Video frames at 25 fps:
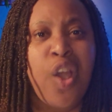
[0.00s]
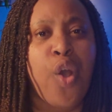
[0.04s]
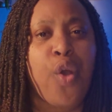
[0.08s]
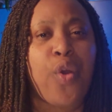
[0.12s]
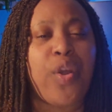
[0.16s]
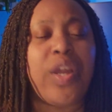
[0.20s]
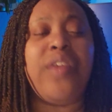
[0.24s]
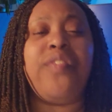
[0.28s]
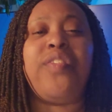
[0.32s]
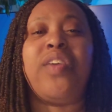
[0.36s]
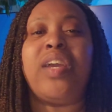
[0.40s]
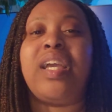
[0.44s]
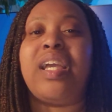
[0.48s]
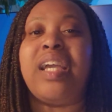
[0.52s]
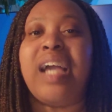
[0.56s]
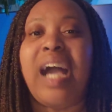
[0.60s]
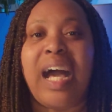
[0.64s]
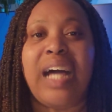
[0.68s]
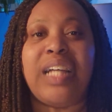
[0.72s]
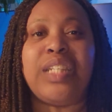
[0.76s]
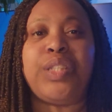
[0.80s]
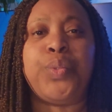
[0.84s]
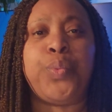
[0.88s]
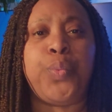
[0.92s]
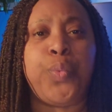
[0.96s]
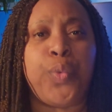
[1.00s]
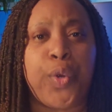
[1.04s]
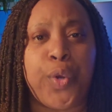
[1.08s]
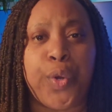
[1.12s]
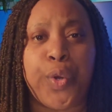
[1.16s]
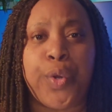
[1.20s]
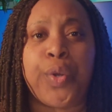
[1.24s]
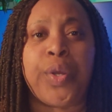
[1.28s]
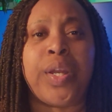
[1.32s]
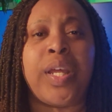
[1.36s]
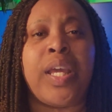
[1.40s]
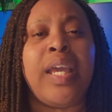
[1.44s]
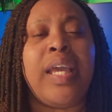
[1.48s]
or even God's
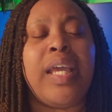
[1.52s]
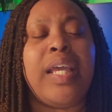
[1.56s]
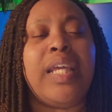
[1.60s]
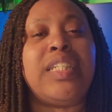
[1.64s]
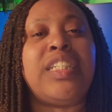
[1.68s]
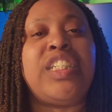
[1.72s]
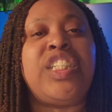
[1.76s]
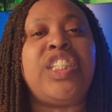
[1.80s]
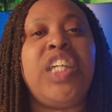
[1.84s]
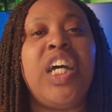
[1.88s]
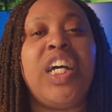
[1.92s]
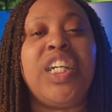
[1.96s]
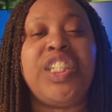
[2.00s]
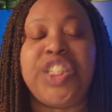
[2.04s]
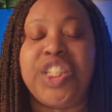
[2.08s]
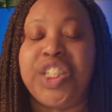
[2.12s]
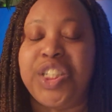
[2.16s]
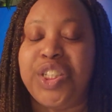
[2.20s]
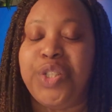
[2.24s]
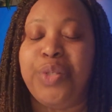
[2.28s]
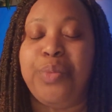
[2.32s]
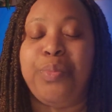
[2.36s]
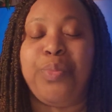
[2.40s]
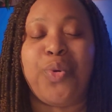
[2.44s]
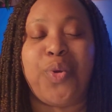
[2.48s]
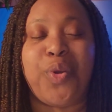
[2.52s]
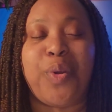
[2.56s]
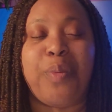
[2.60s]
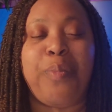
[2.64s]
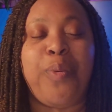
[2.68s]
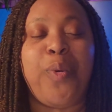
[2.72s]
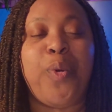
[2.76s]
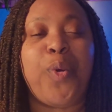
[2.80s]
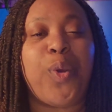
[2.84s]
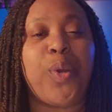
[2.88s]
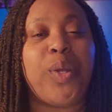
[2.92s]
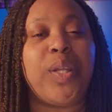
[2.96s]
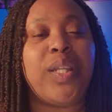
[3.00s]
word is touching you more
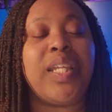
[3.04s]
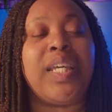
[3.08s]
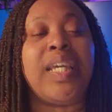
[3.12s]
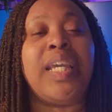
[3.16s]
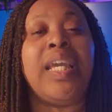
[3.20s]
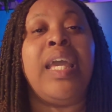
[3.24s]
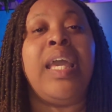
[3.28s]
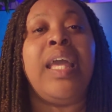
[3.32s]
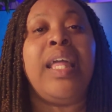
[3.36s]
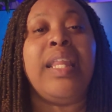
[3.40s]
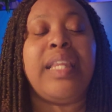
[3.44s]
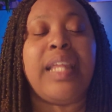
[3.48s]
importantly,